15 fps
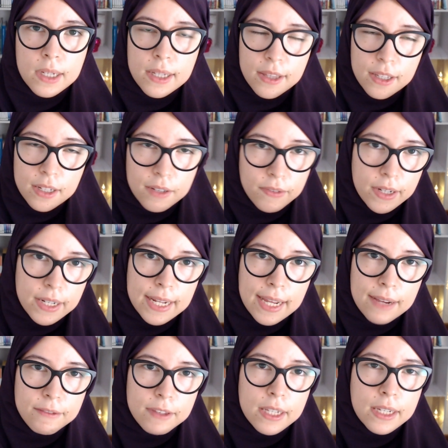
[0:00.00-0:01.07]
They definitely
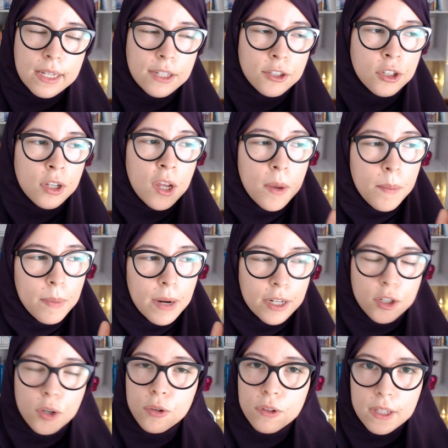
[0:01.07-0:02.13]
have their niche, but I
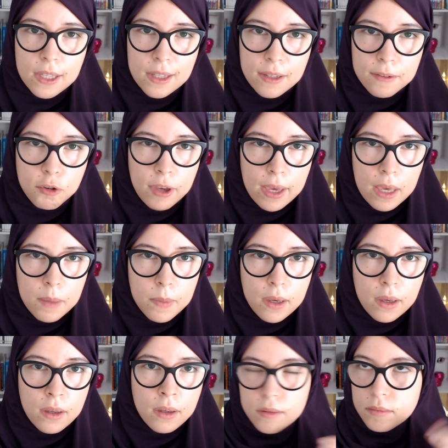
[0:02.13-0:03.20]
don't think they're for gaming.